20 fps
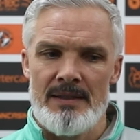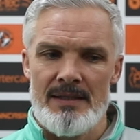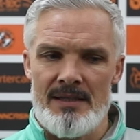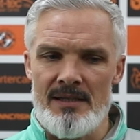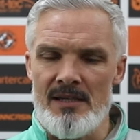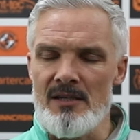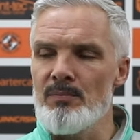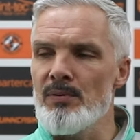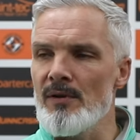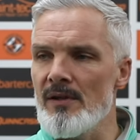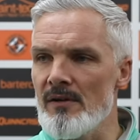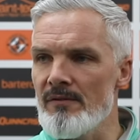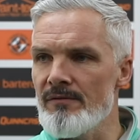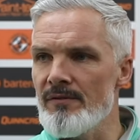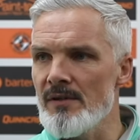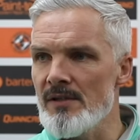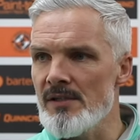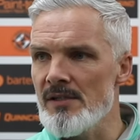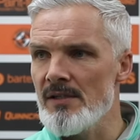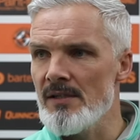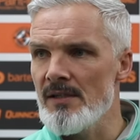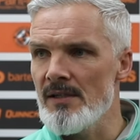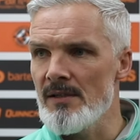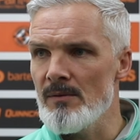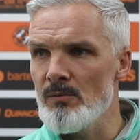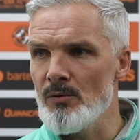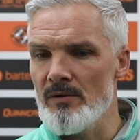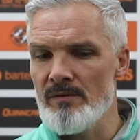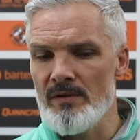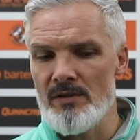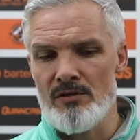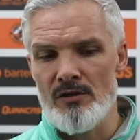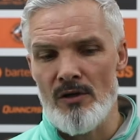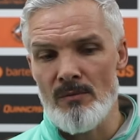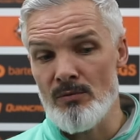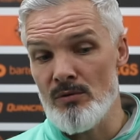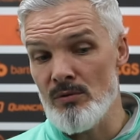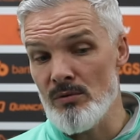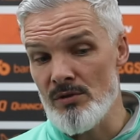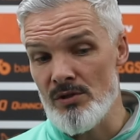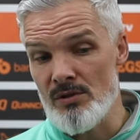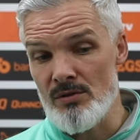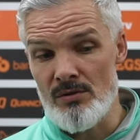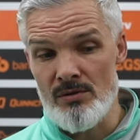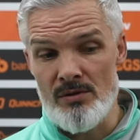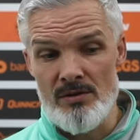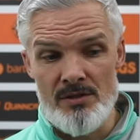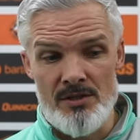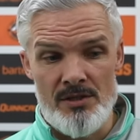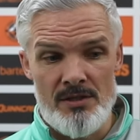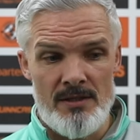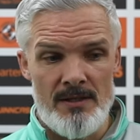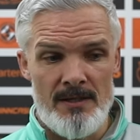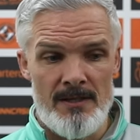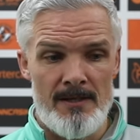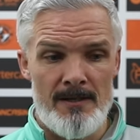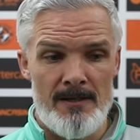key player for us, one of our top goal scorers.